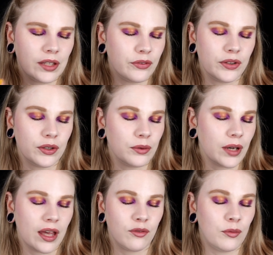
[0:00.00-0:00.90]
if you
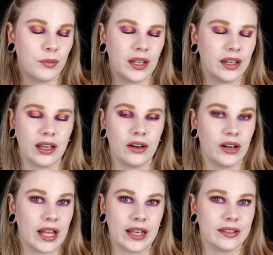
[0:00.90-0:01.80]
have been here
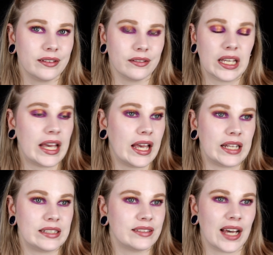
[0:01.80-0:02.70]
like
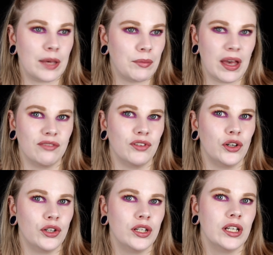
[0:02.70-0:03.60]
any time
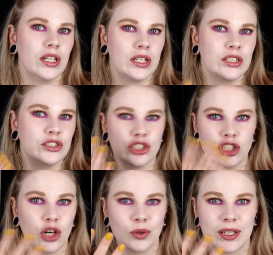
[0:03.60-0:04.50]
ever you
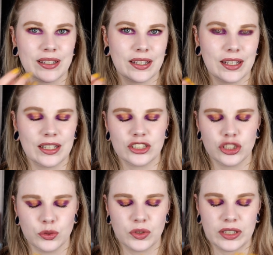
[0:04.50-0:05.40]
know that
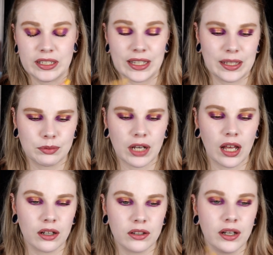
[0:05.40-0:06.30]
choosing a lip
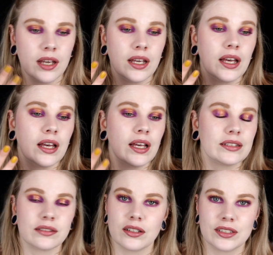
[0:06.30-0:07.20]
color,
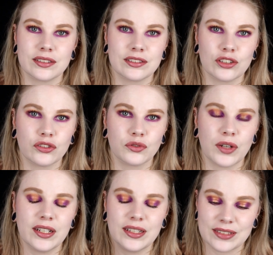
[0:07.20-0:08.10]
as long as it's not
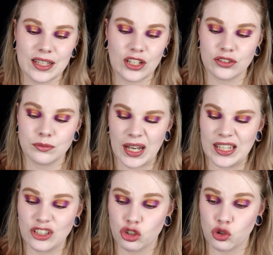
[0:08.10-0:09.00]
red, is not my
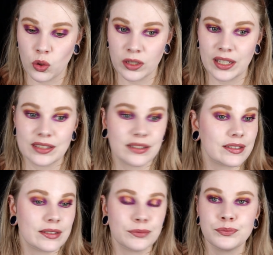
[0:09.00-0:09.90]

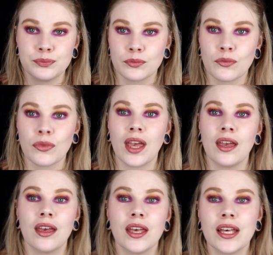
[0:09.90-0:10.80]
strongest
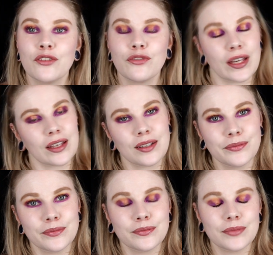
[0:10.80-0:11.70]
thing.
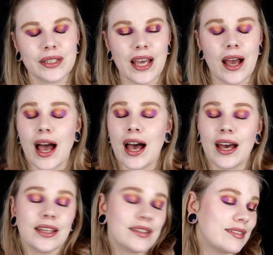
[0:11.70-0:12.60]
But yeah,
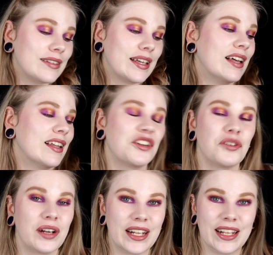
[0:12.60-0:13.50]
I still
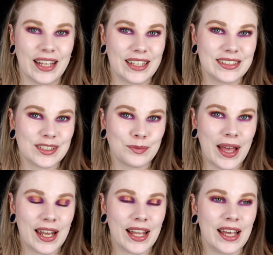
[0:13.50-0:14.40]
really like this
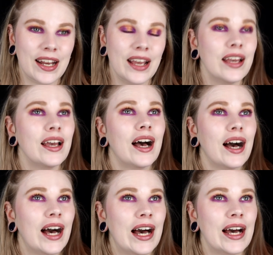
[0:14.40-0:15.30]
palette.
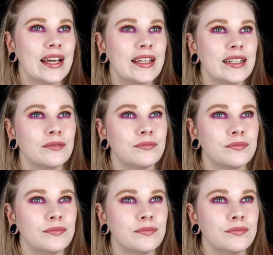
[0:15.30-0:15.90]
I